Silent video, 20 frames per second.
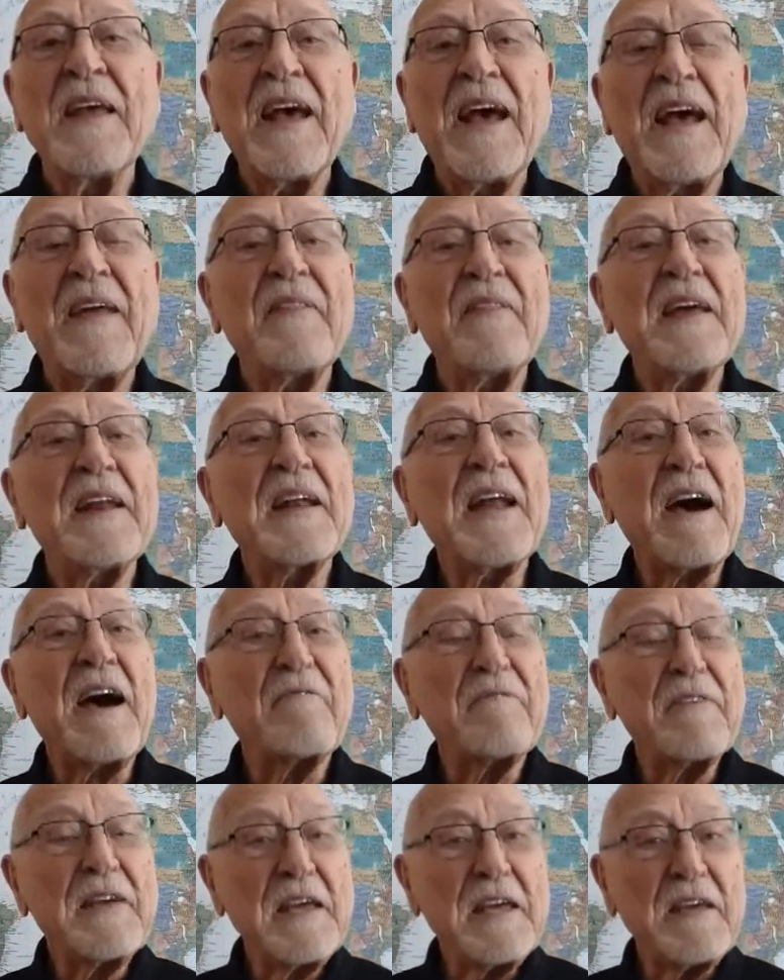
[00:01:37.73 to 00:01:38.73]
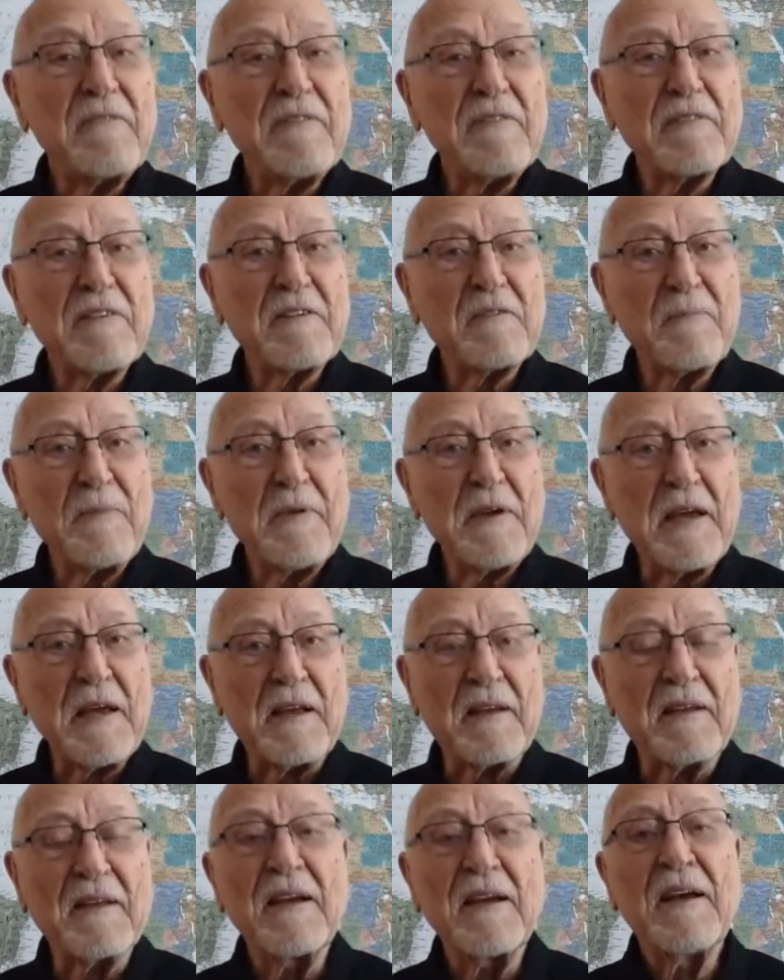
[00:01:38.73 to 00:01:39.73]
And then Aviv is the
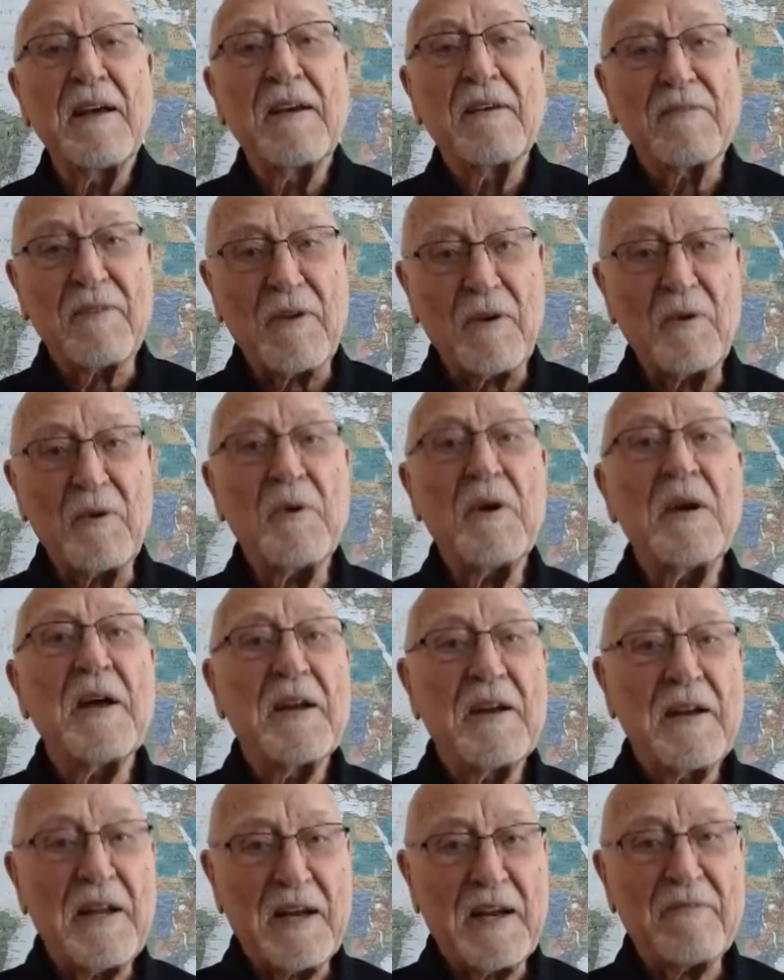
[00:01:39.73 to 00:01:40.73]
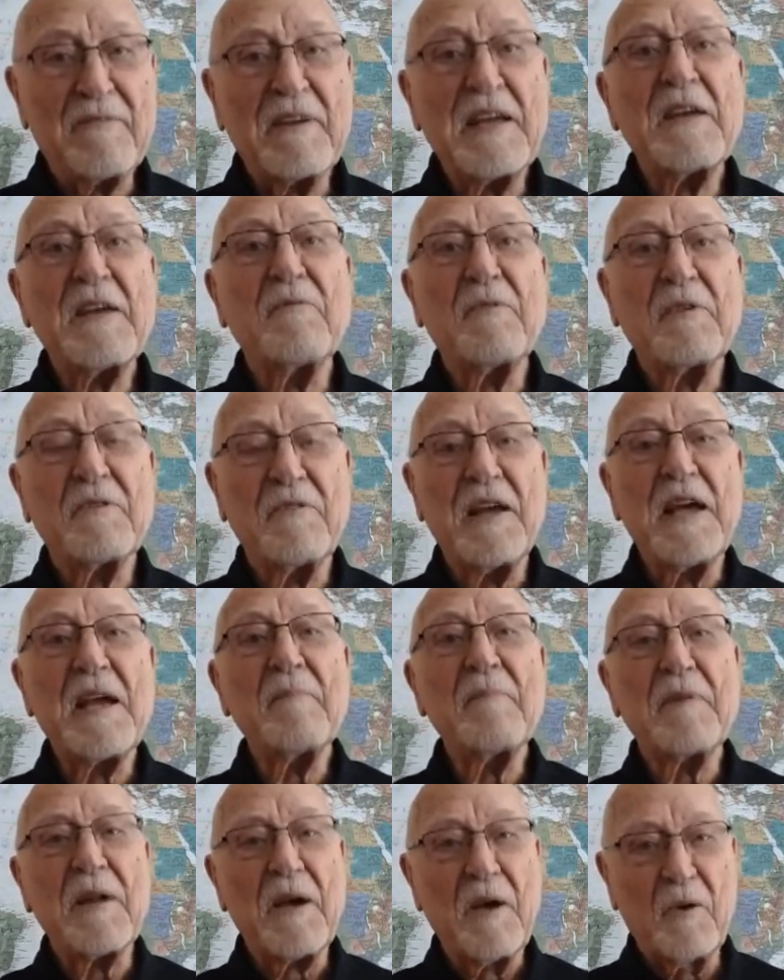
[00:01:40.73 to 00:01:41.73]
spring. So Tel Aviv was
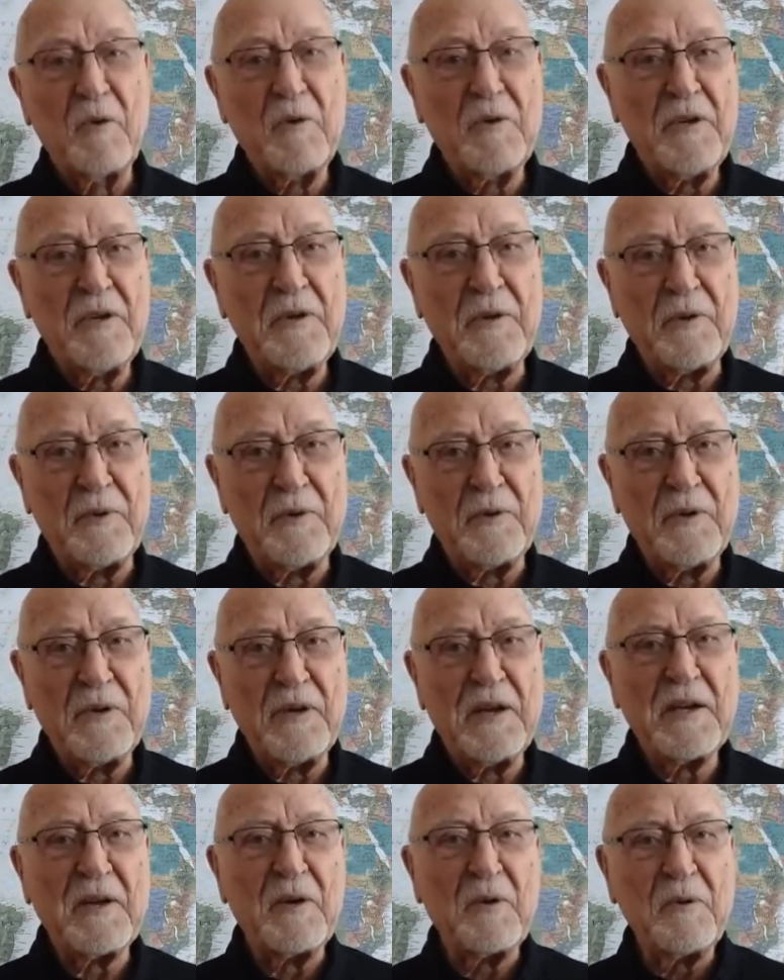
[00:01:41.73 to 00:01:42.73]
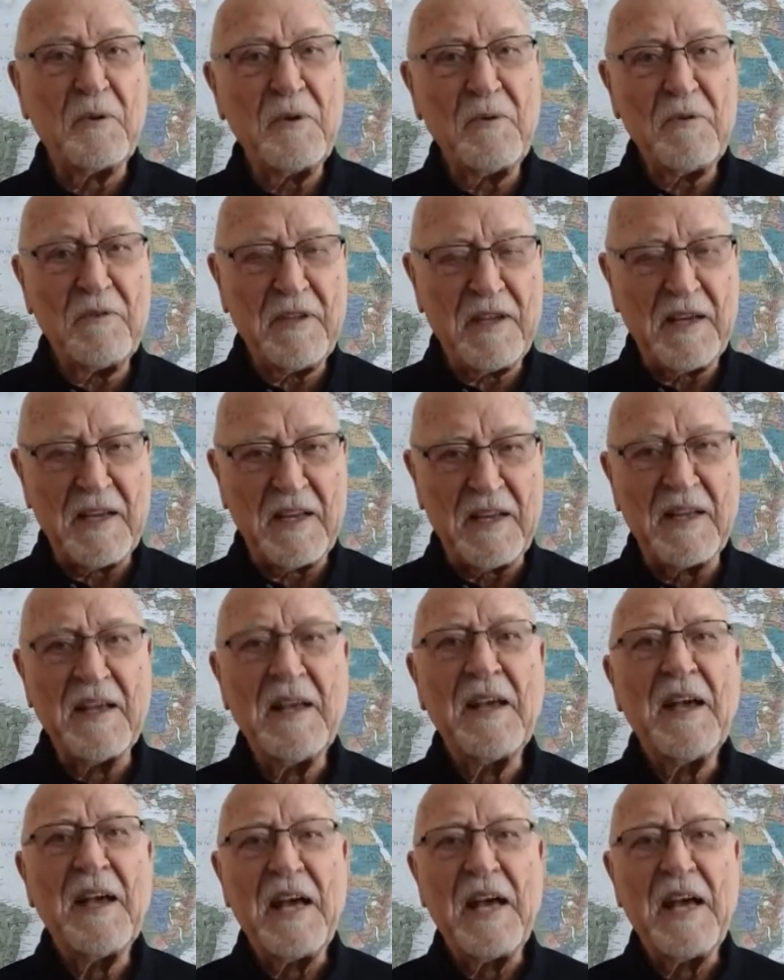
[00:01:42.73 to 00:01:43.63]
named Old New, an old new city.